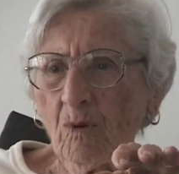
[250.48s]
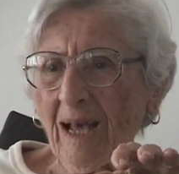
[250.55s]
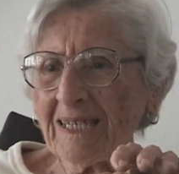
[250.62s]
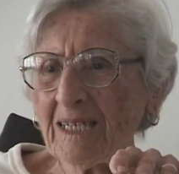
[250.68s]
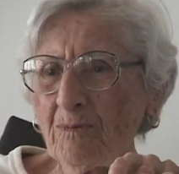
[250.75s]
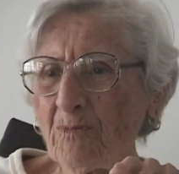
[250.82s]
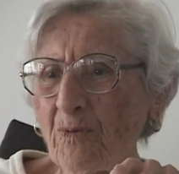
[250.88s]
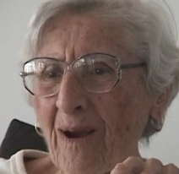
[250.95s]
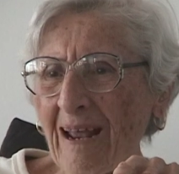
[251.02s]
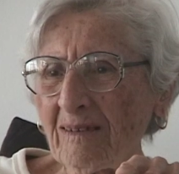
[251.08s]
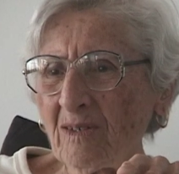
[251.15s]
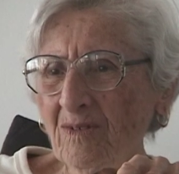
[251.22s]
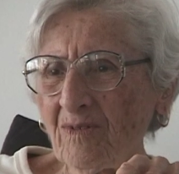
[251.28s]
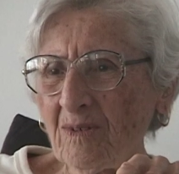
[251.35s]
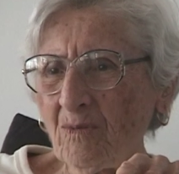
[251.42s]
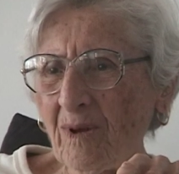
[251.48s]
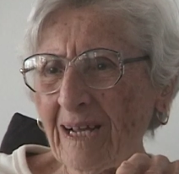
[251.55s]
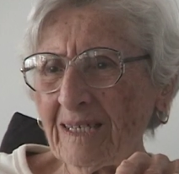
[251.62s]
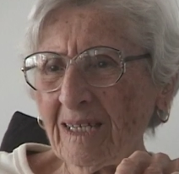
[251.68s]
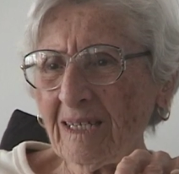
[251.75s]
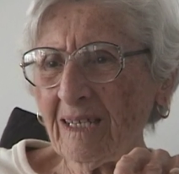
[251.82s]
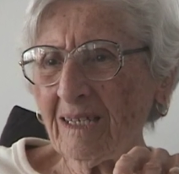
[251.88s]
wasn't Brownsville,
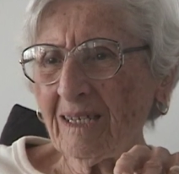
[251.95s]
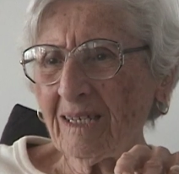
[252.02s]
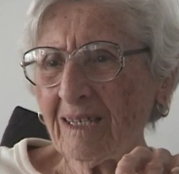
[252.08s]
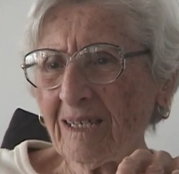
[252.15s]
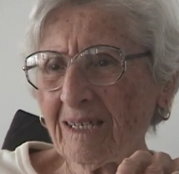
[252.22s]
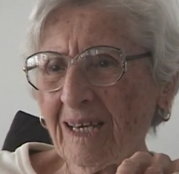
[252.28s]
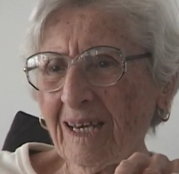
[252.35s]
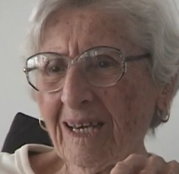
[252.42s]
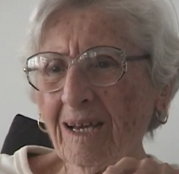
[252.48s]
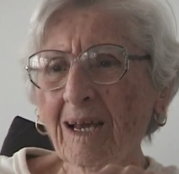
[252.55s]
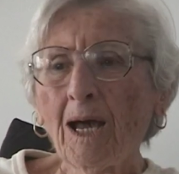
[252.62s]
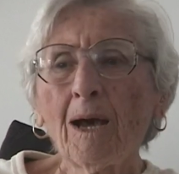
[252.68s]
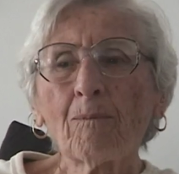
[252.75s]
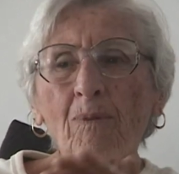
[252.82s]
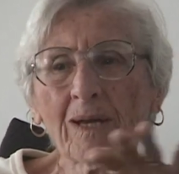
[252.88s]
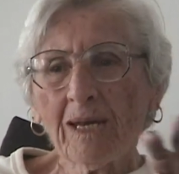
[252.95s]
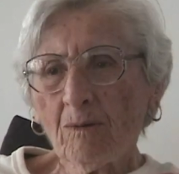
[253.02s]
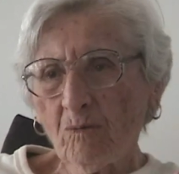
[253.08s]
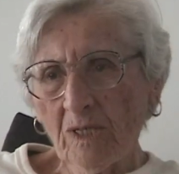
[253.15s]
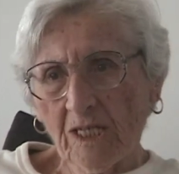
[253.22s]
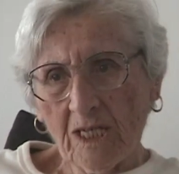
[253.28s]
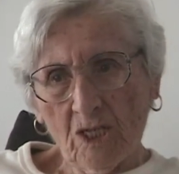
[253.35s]
was it? Yeah, but it
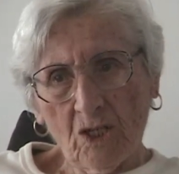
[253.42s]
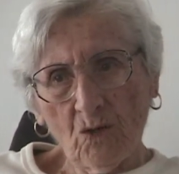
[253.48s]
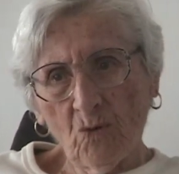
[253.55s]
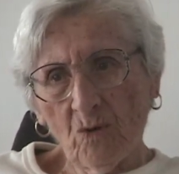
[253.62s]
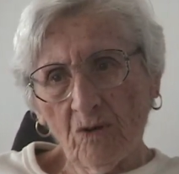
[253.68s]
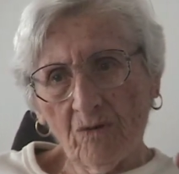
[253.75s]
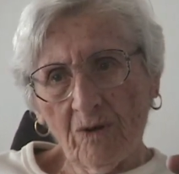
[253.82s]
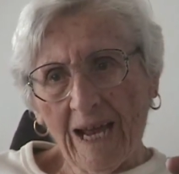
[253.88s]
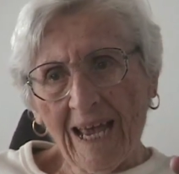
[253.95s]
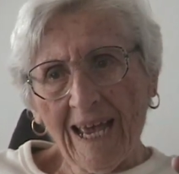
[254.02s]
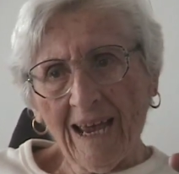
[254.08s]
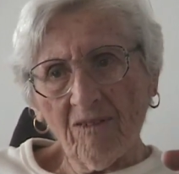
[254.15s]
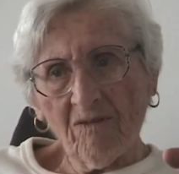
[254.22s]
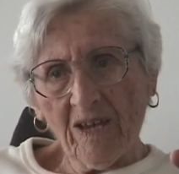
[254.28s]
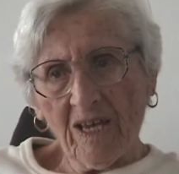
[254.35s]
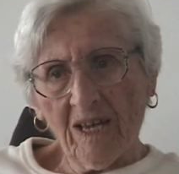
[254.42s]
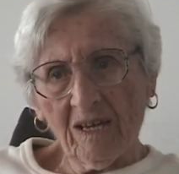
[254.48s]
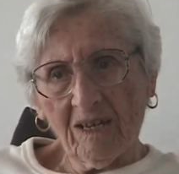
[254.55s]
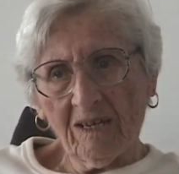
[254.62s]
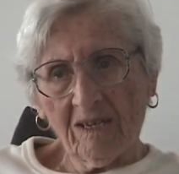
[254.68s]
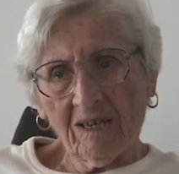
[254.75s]
was a newer area.